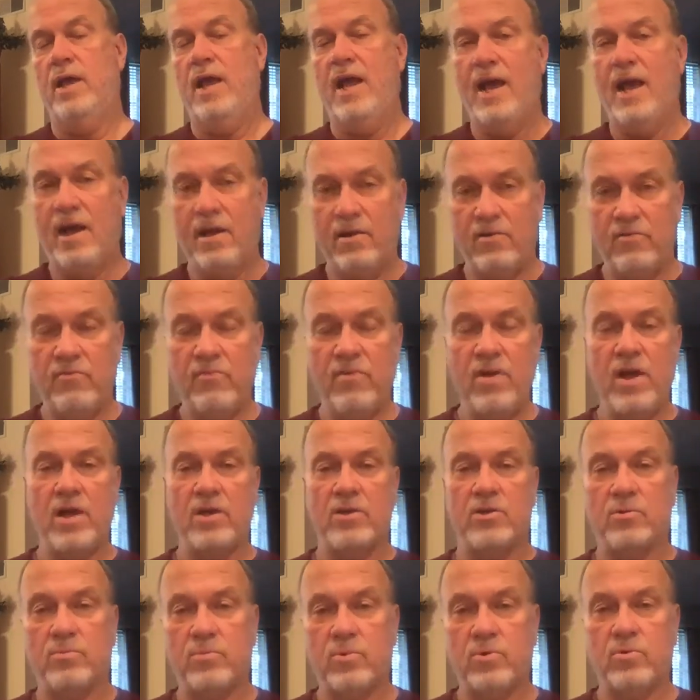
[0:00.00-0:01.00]
how
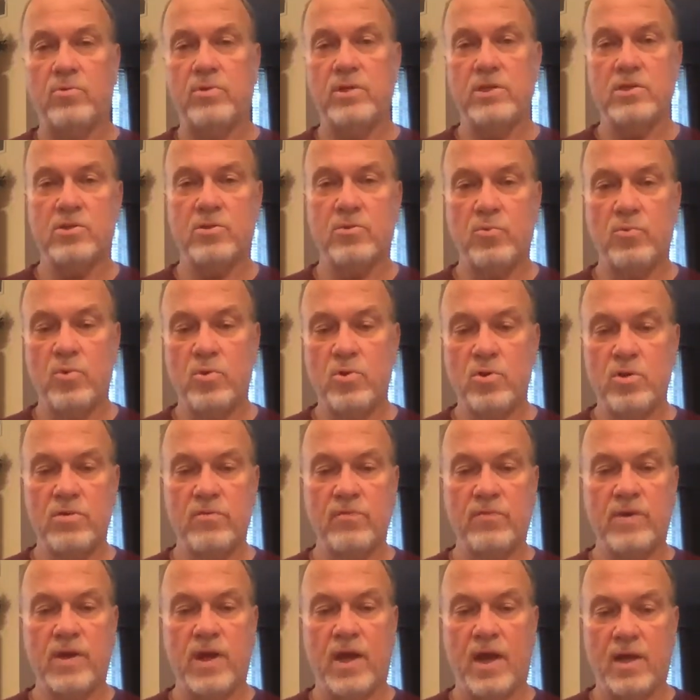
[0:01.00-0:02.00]
valuable is the Word
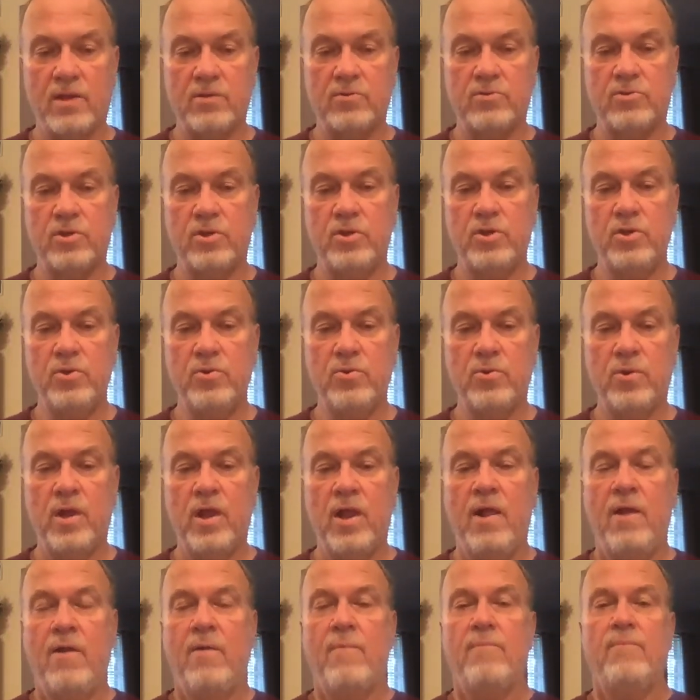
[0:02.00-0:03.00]
of God to you?
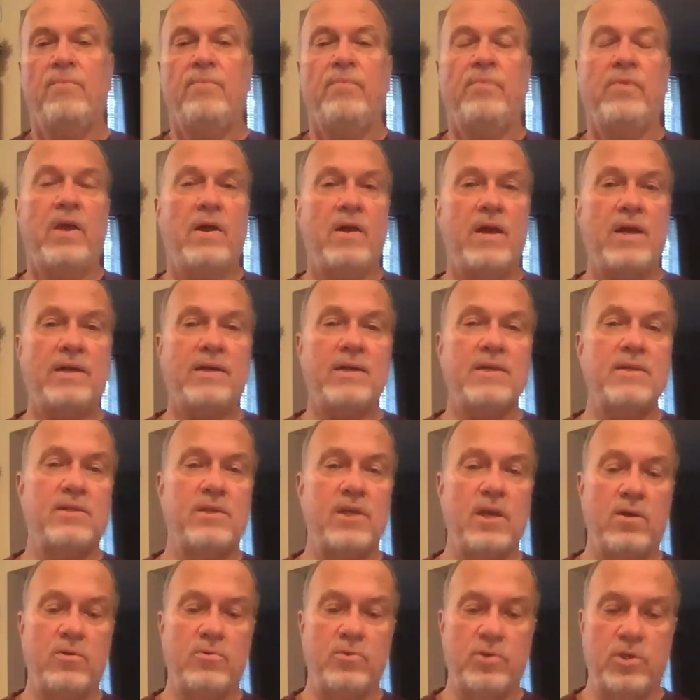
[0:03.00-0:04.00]
Now, I can
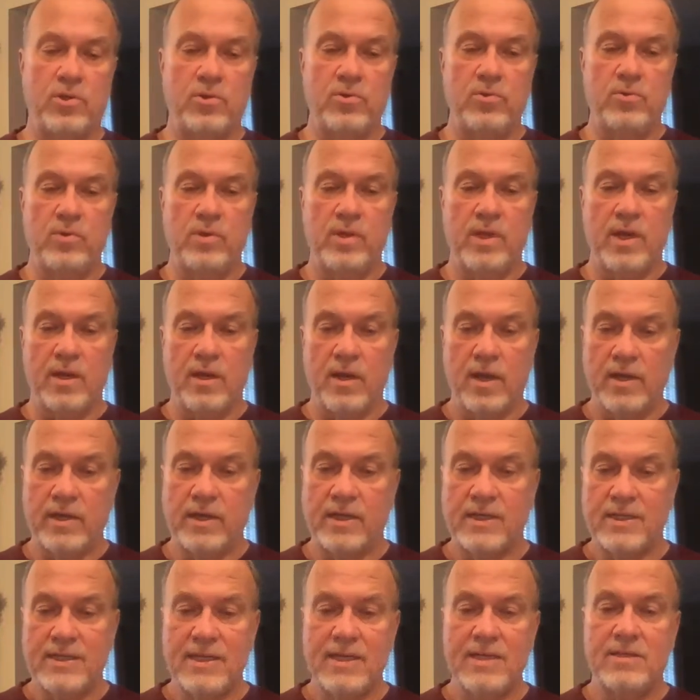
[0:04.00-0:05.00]
tell you that, like a
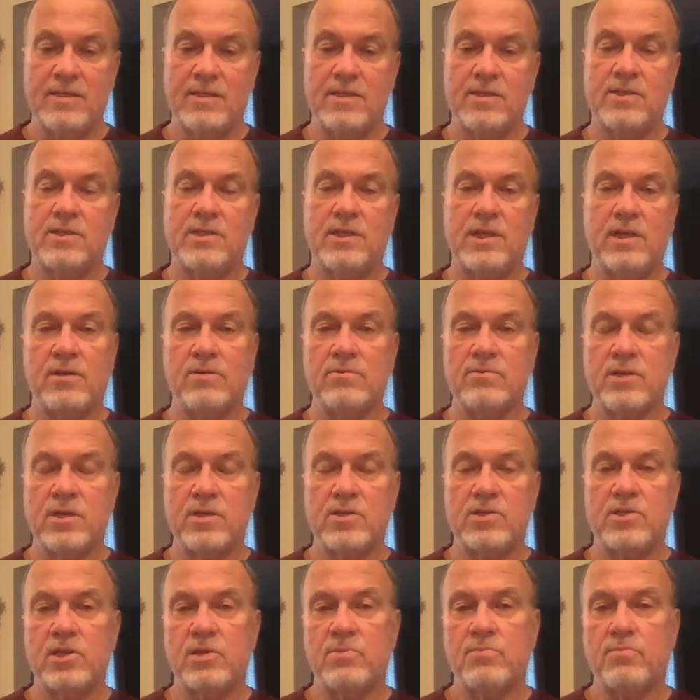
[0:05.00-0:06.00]
dentist tells
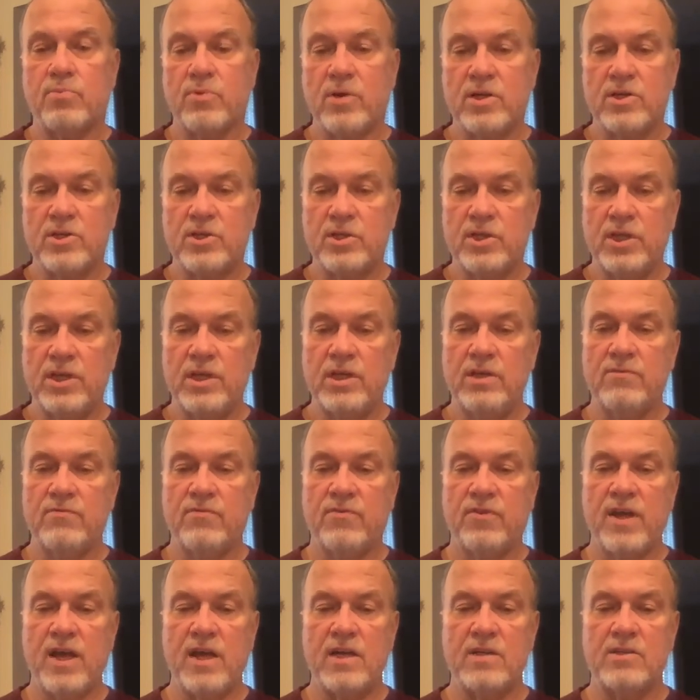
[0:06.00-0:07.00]
us that brushing and
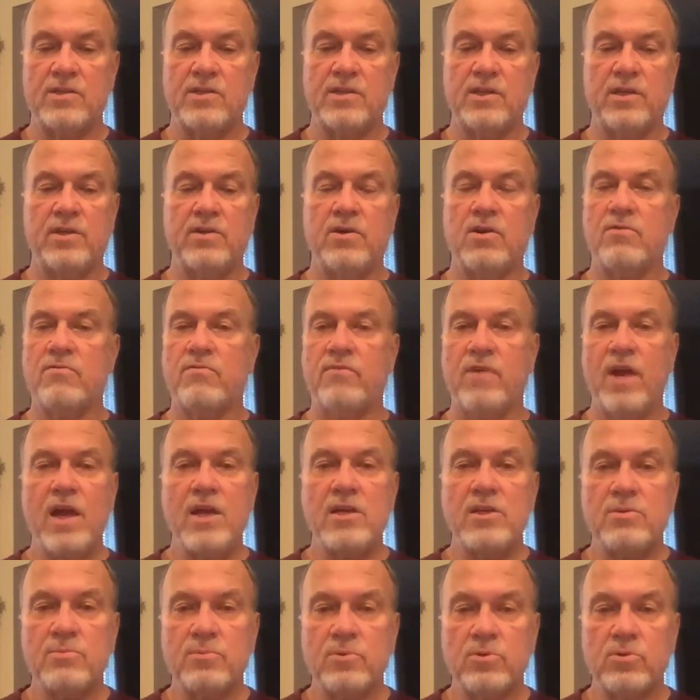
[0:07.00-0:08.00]
flossing are
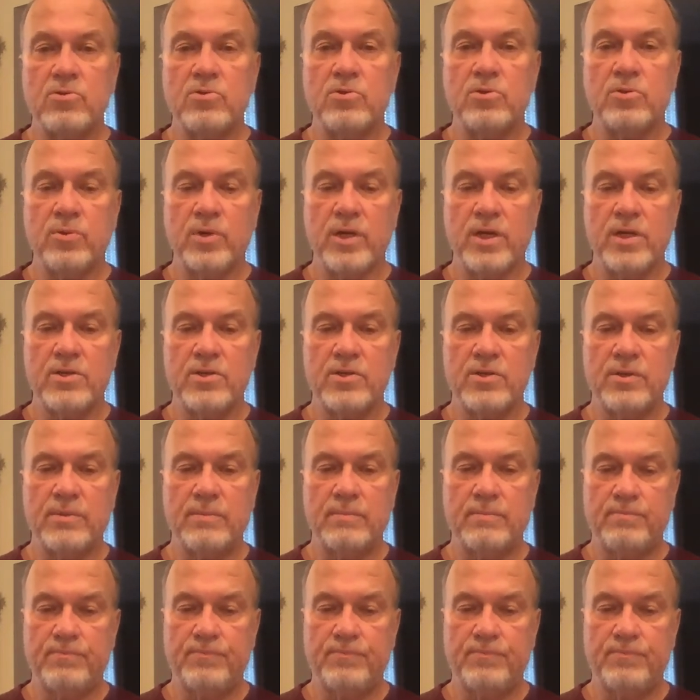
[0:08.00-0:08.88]
valuable to us,